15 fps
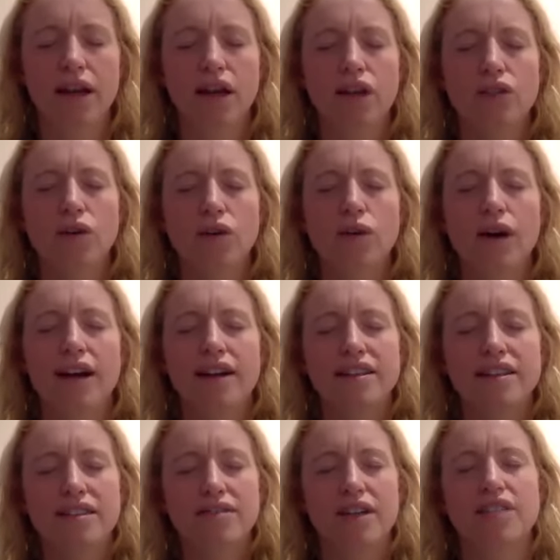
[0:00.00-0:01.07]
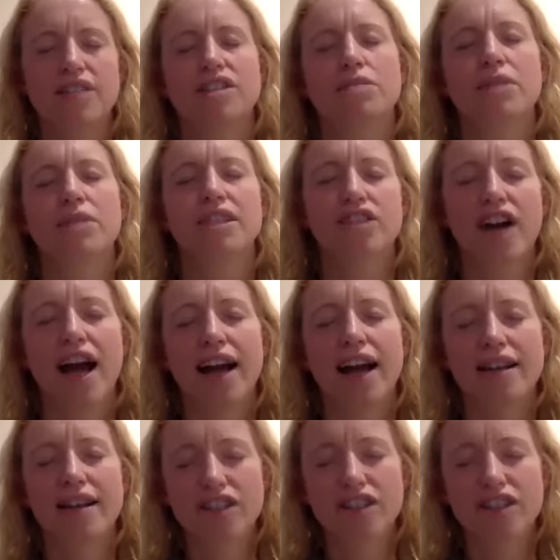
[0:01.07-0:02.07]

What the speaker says: So I'd like to invite you to place your hand on your